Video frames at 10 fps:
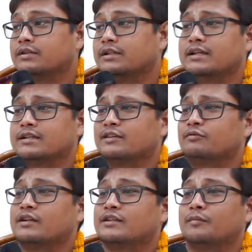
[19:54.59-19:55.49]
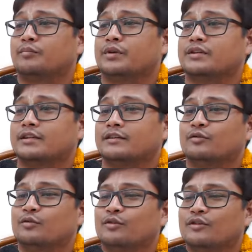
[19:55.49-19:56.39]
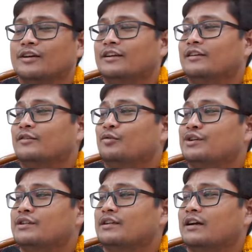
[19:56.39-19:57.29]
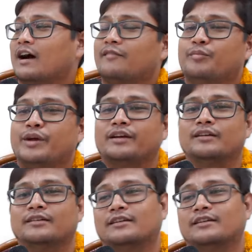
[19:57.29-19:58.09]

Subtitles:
She doesn't want some person who is half-baked